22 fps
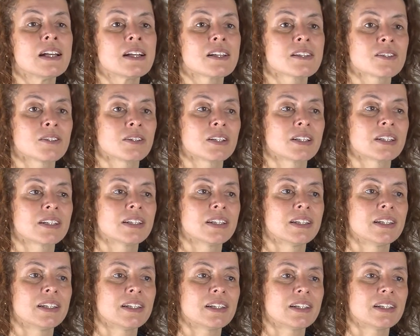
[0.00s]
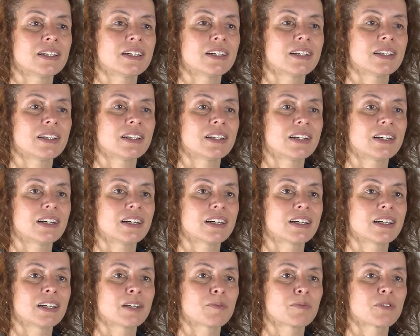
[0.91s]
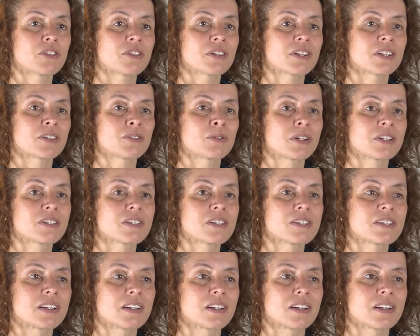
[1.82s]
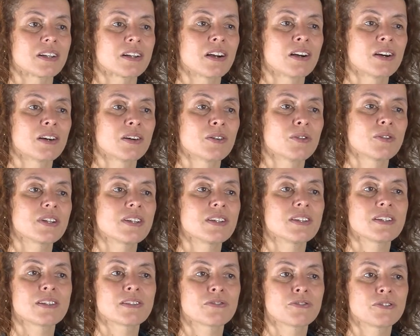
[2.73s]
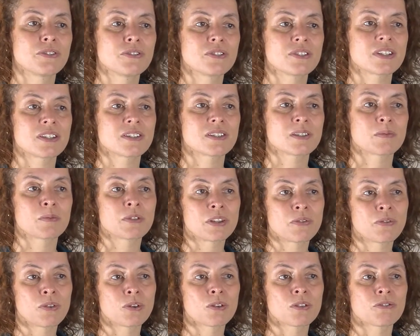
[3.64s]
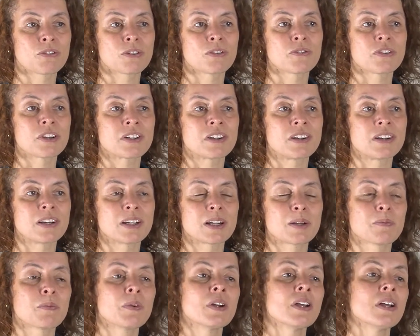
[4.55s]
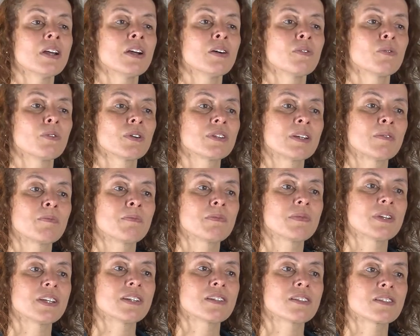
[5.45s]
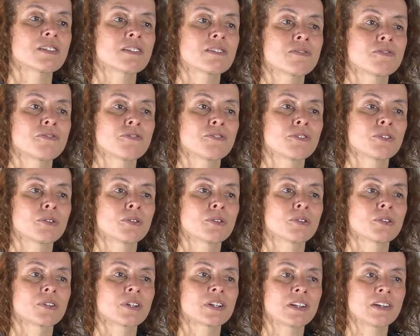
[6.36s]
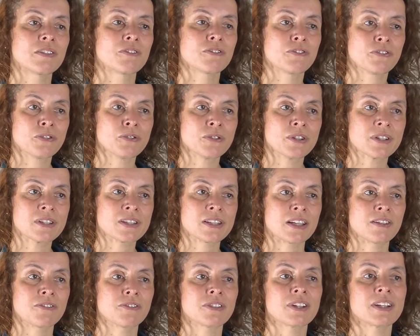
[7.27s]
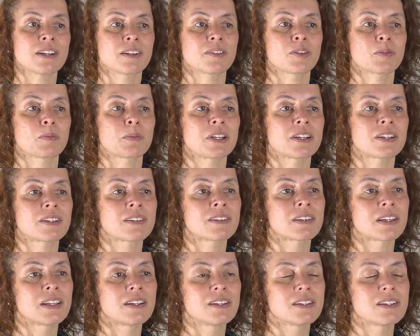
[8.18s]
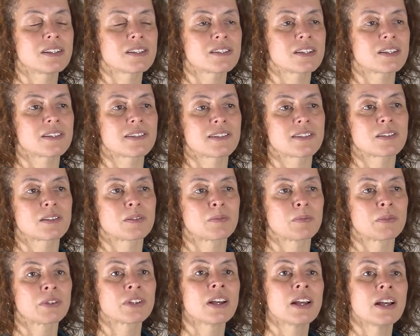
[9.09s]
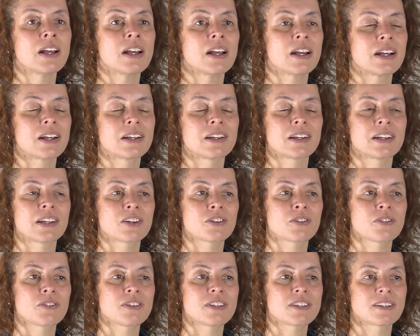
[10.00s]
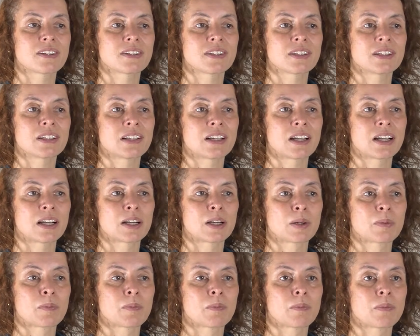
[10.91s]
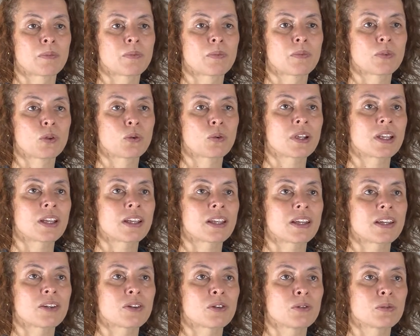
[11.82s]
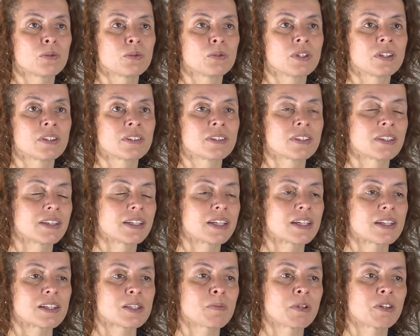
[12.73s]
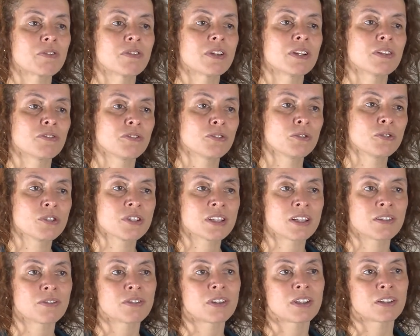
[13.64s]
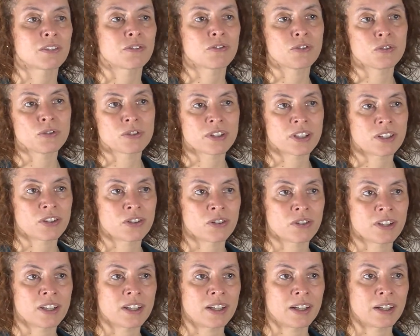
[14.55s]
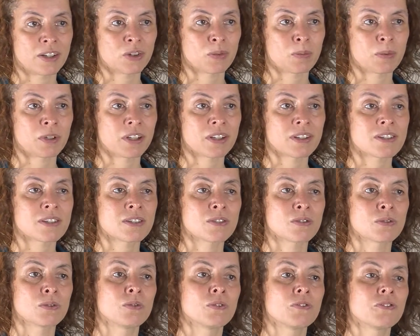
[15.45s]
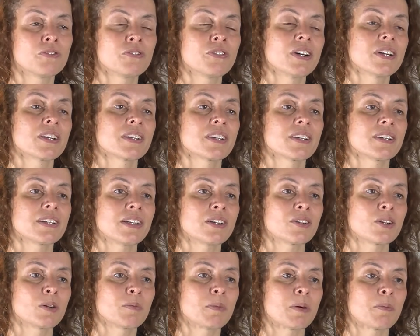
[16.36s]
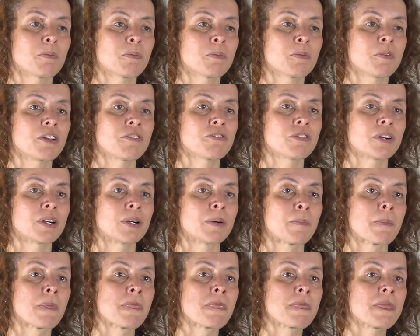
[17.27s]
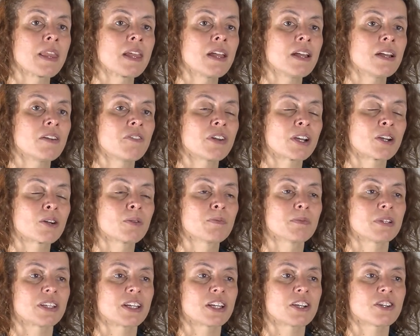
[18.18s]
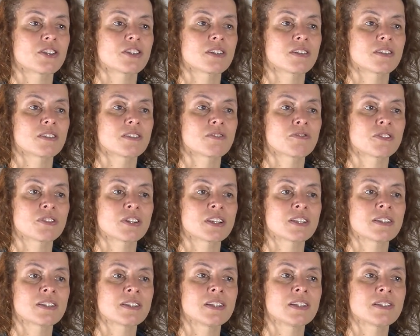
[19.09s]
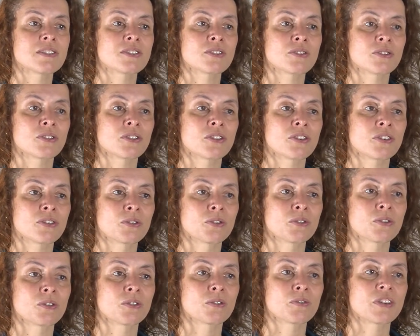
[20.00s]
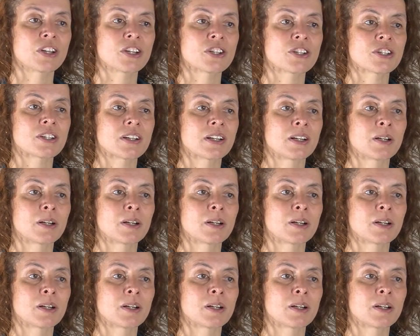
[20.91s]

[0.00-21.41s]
So I am trying to understand how these food systems evolve over time, what that means for food safety aspects in these systems, and increasingly I'm looking into the links between food safety and food security aspects to finally come up with recommendations for disease control which